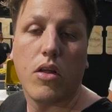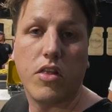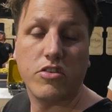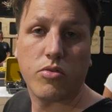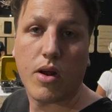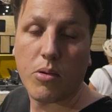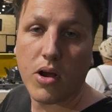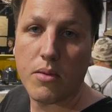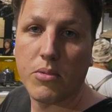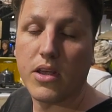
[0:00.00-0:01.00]
this right
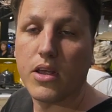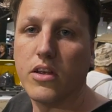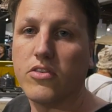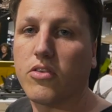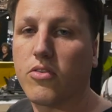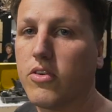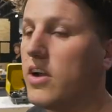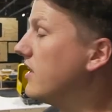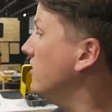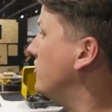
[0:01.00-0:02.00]
behind me is
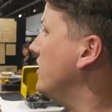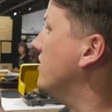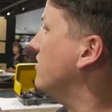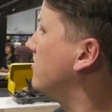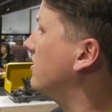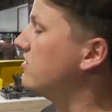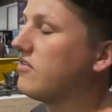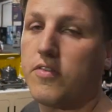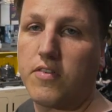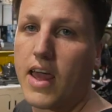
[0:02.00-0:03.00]
really ingenious. It's
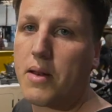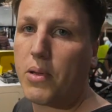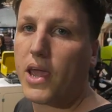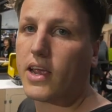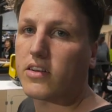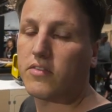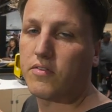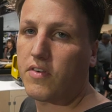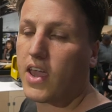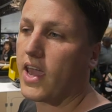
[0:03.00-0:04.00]
flat packed
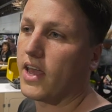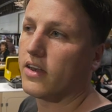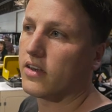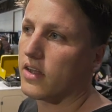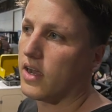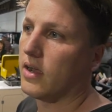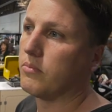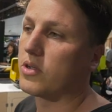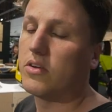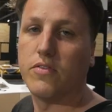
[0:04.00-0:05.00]

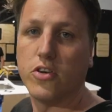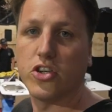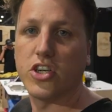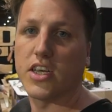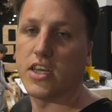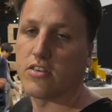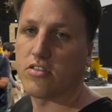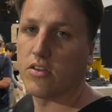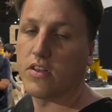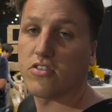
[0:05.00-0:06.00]
van conversion kit.
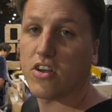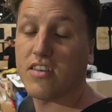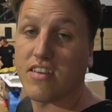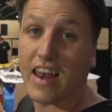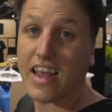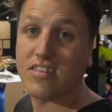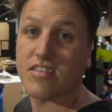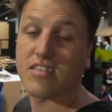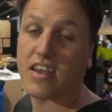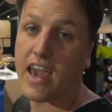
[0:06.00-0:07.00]
So these guys
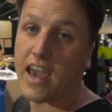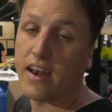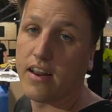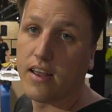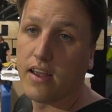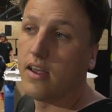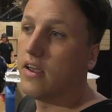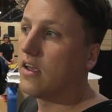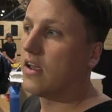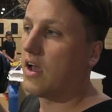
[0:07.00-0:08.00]
laser scan
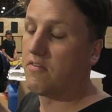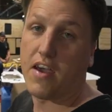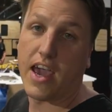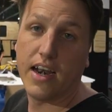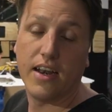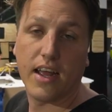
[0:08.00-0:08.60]
a van